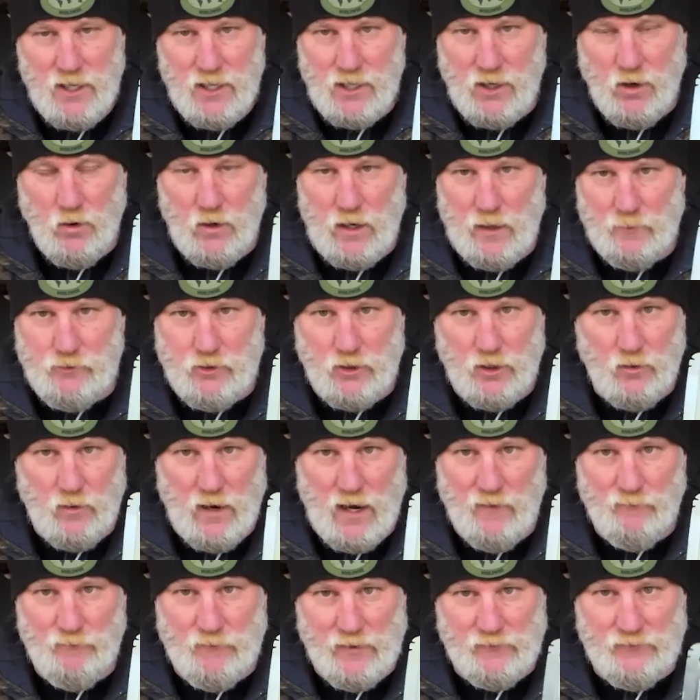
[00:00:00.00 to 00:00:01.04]
going up to
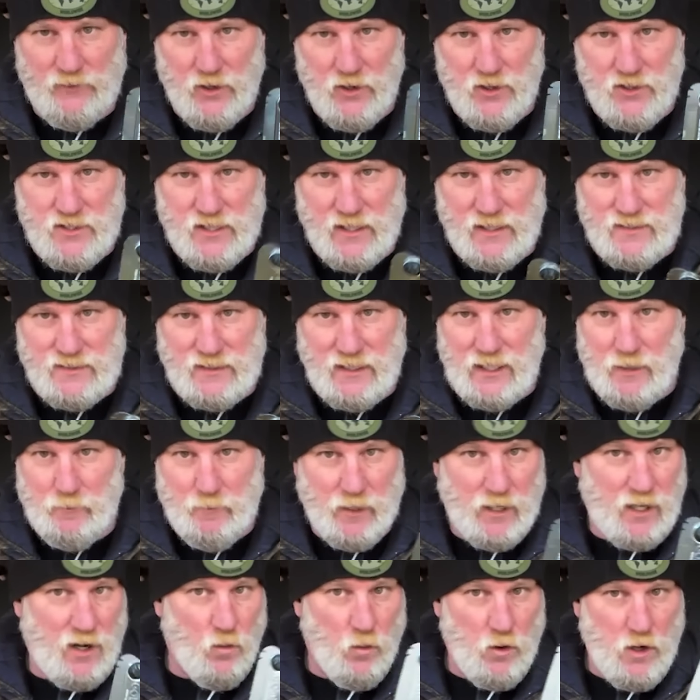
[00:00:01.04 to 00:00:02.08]
around fifty or sixty,
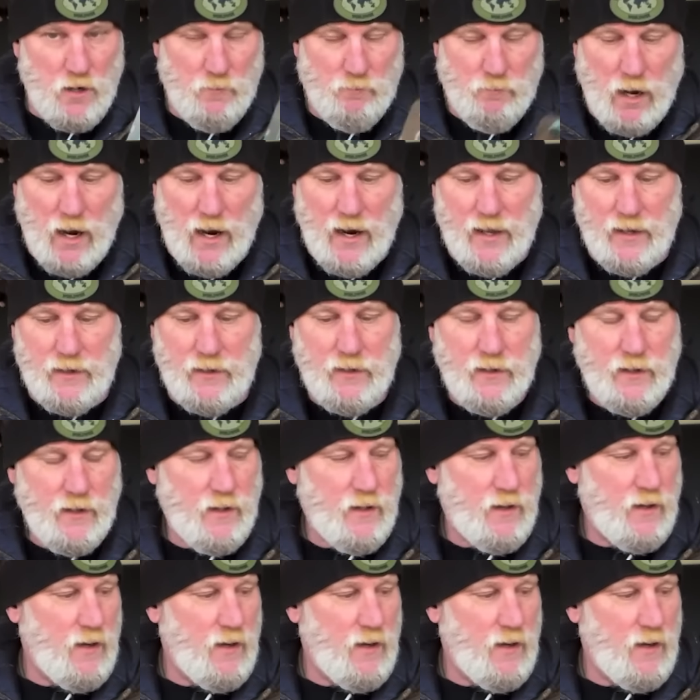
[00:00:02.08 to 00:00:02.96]
depending on where you buy it.